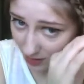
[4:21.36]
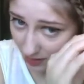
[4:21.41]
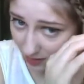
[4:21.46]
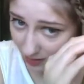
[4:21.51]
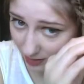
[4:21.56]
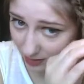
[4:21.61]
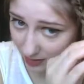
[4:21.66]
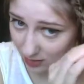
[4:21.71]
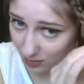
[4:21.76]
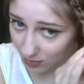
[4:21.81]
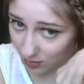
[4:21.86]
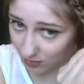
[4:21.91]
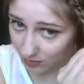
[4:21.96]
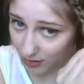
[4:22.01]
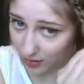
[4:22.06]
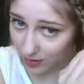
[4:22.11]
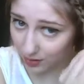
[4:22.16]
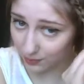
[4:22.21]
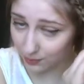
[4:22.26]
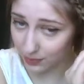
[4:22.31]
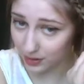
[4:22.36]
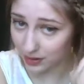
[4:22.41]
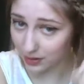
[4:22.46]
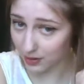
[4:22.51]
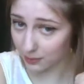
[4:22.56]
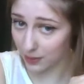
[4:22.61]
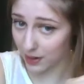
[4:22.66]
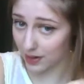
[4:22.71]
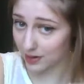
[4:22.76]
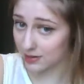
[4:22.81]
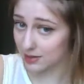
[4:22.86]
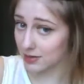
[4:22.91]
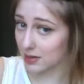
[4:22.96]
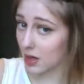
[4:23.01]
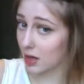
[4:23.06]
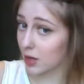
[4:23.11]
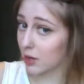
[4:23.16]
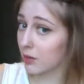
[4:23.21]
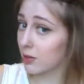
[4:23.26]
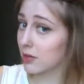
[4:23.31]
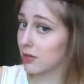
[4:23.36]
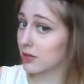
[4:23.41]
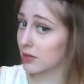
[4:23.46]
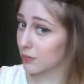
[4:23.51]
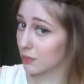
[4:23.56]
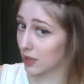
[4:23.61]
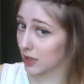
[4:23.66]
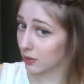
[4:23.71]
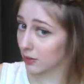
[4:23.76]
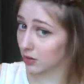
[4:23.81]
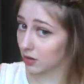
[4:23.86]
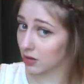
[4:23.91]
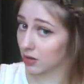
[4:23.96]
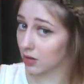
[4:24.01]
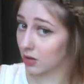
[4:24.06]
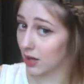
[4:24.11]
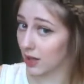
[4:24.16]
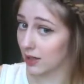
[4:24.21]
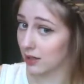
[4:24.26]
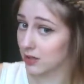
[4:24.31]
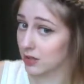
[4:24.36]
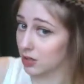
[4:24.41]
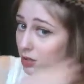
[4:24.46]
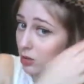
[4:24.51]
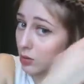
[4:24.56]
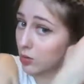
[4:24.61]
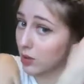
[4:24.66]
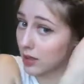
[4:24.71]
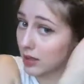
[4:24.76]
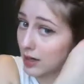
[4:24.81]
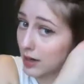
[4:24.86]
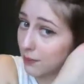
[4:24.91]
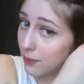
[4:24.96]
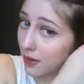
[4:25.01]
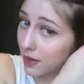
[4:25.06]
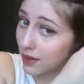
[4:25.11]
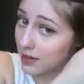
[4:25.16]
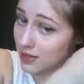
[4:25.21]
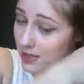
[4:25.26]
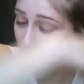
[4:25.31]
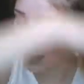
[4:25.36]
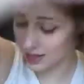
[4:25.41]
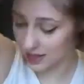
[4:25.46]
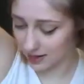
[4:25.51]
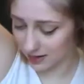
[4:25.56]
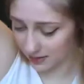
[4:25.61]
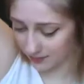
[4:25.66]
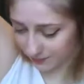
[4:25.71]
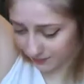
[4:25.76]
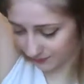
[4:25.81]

it's not going to be the best. So some people like to clip it here.